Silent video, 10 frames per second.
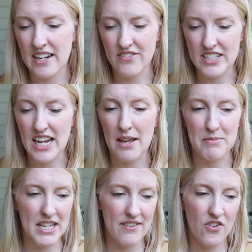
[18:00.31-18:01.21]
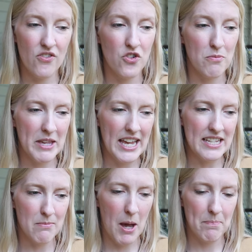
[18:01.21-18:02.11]
kind of a time saver for me
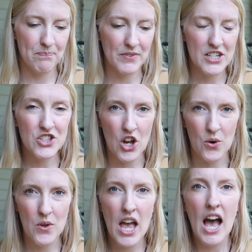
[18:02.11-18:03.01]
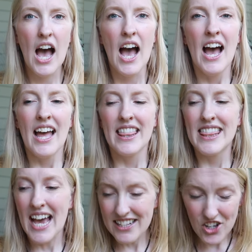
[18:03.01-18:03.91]
as mom. So
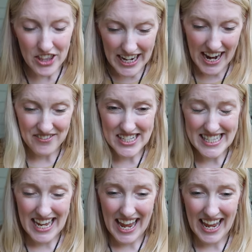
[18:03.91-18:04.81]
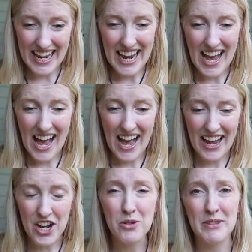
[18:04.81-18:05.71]
that's all that I have to say.
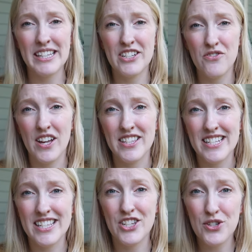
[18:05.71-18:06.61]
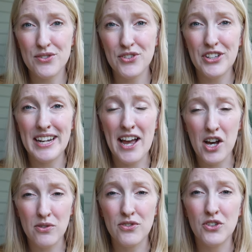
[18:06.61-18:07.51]
I hope that you found this useful and
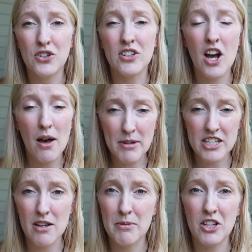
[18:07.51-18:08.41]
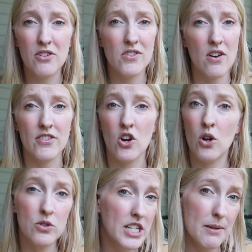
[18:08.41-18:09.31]
helpful. Comment down below if you have
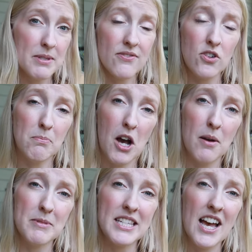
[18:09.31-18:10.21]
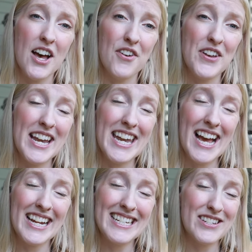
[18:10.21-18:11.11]
your own tips for moms of
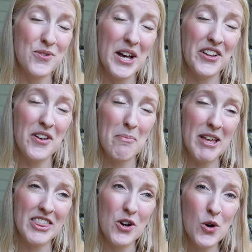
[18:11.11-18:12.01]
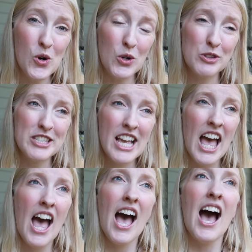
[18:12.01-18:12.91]
9 to 12 month olds.
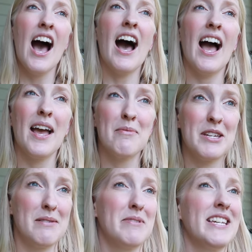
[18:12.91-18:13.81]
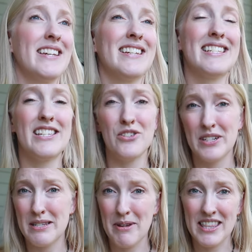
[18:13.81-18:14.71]
I'm going to be
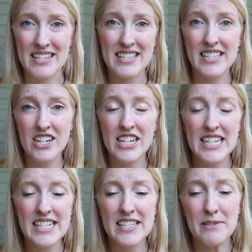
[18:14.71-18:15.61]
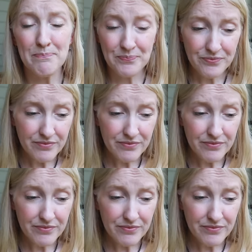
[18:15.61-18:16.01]
continuing to make this series